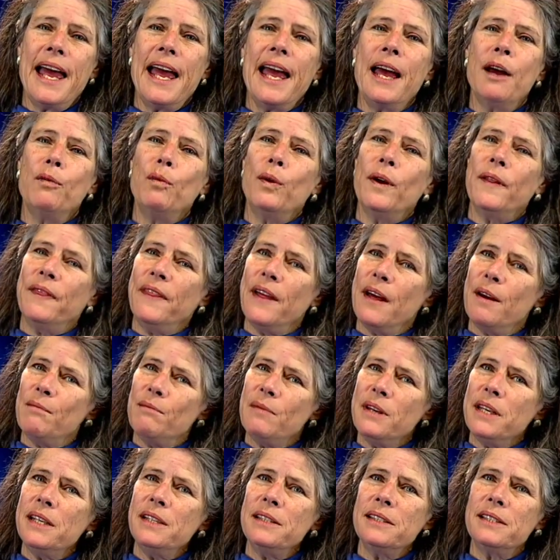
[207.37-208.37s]
And what that
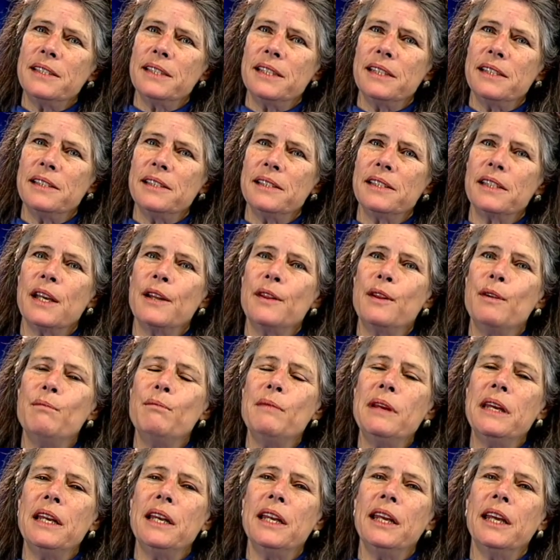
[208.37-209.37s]
means is the
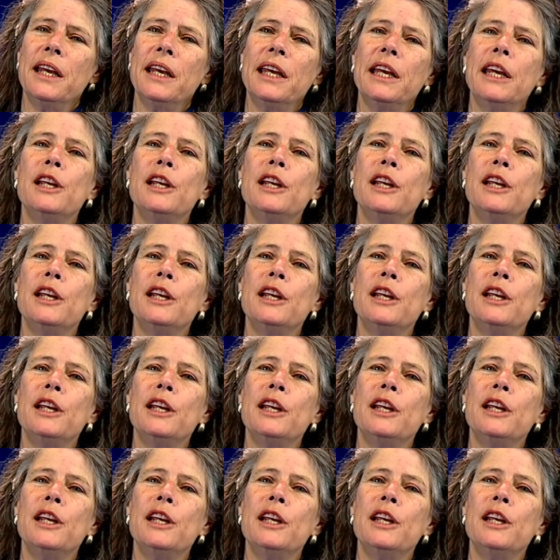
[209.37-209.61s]
media